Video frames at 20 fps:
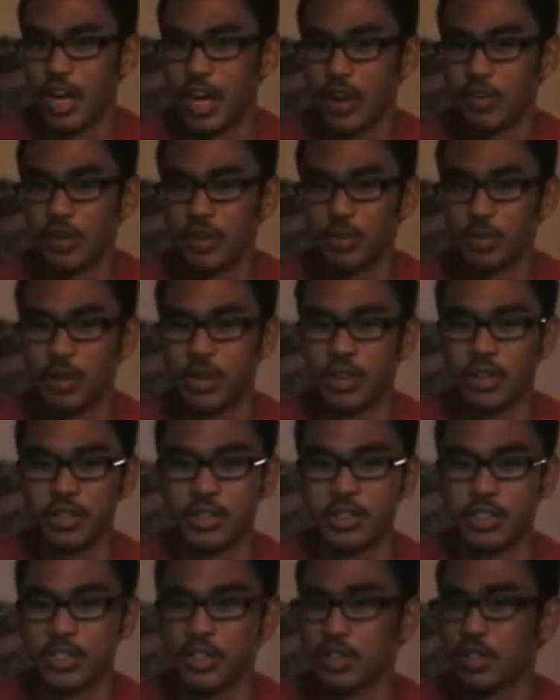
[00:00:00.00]

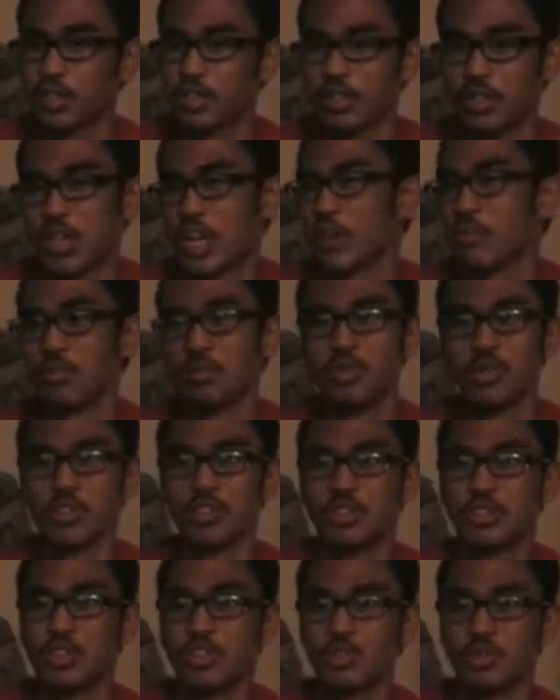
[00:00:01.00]
everyone's
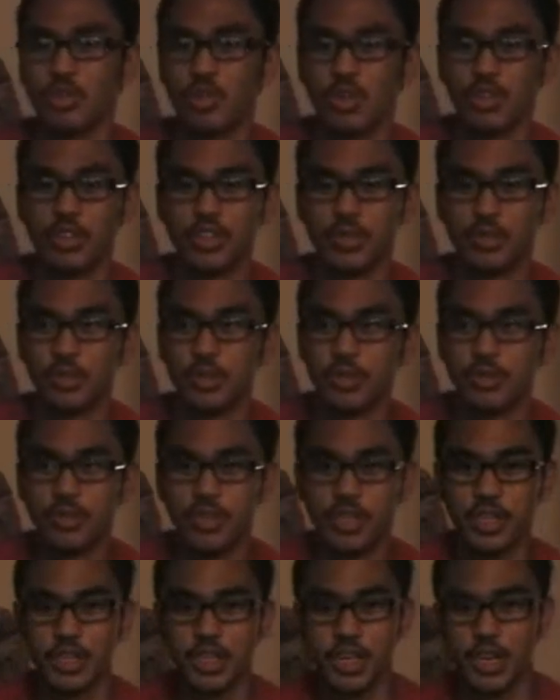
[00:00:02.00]
destroyed this
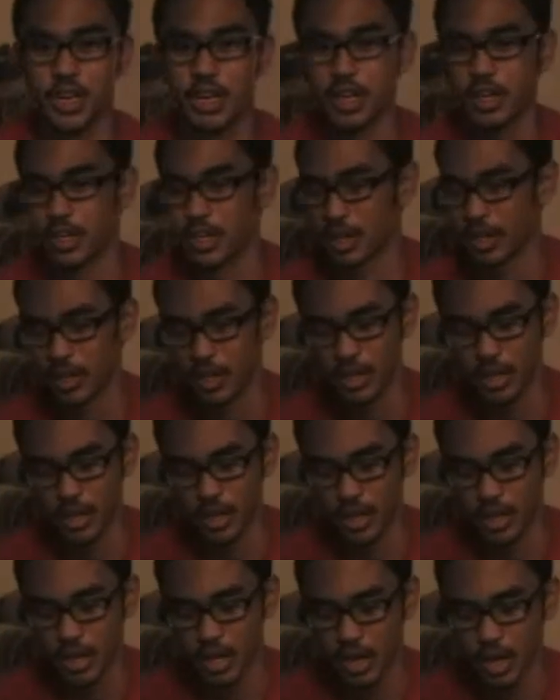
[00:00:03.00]
movie, and
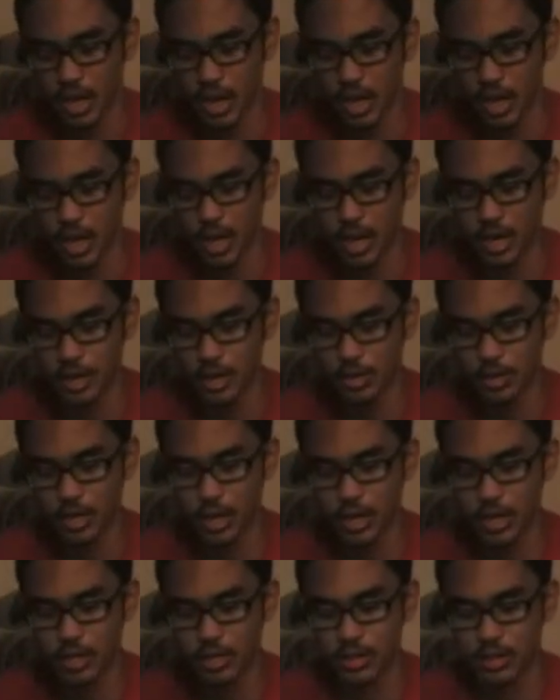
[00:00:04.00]
I don't
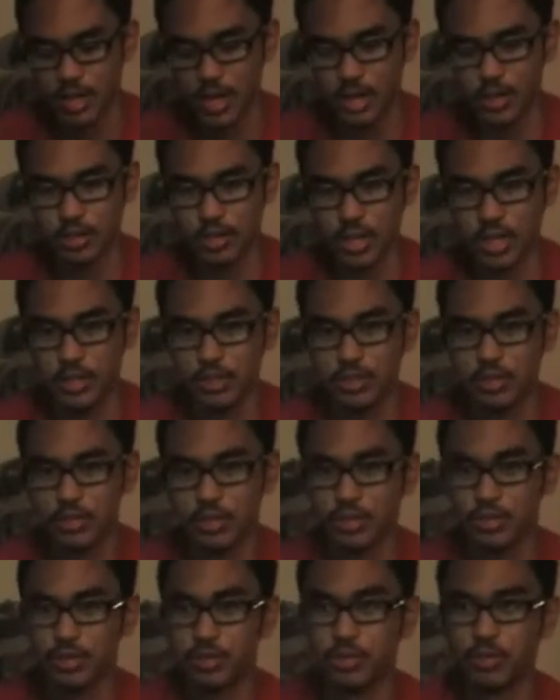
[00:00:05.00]
like
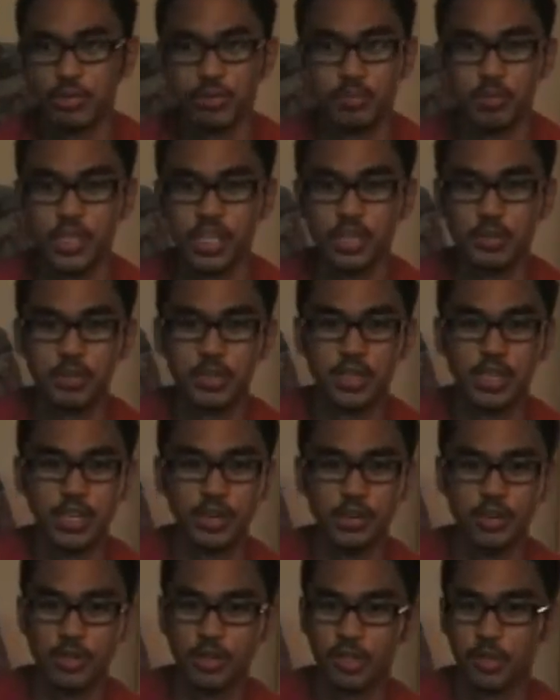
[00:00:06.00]
to beat up a
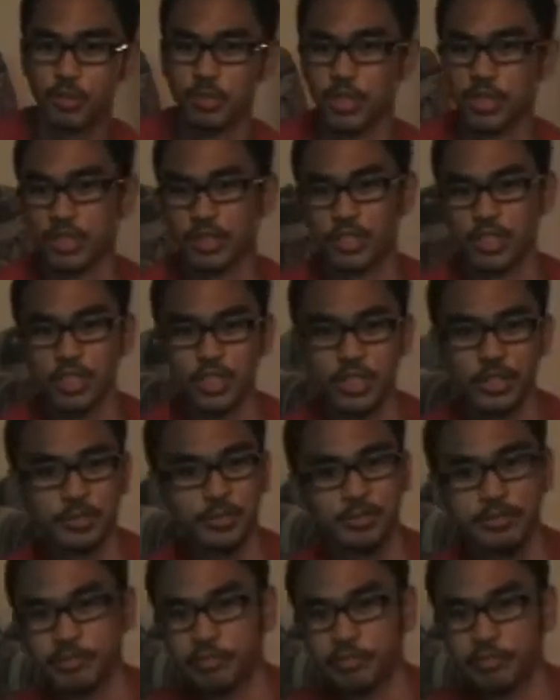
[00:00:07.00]
dead horse, but like